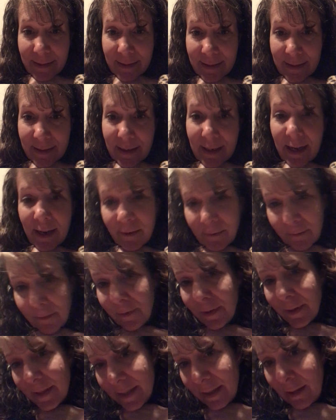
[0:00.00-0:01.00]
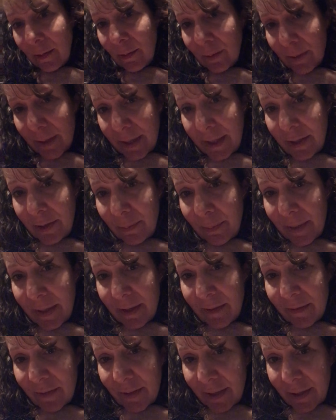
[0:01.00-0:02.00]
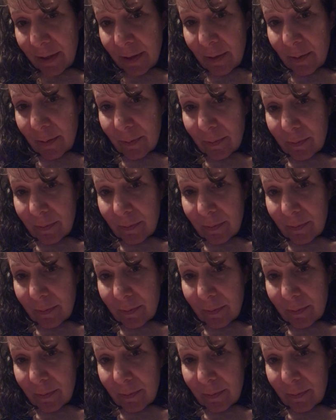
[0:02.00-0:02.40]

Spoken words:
is that every single day you make a video.